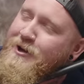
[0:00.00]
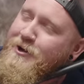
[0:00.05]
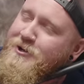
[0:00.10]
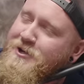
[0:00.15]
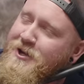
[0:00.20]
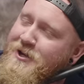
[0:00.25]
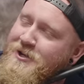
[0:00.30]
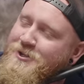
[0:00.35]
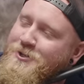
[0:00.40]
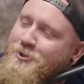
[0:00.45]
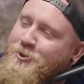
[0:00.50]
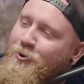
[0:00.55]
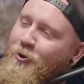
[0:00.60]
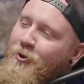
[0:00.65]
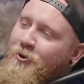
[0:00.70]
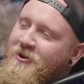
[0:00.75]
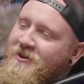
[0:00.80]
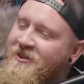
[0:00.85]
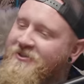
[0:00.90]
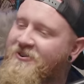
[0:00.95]
You're just
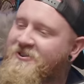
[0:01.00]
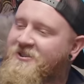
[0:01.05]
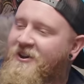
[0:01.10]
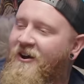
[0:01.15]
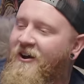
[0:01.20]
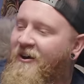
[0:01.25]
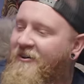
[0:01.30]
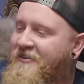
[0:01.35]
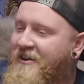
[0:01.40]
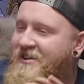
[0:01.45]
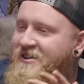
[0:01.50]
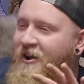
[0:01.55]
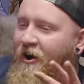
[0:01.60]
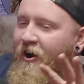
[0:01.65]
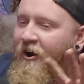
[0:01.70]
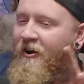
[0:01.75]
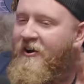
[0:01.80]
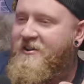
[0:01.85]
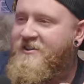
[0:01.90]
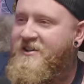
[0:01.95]
drooling, and there's all these
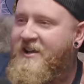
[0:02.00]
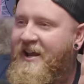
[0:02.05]
hard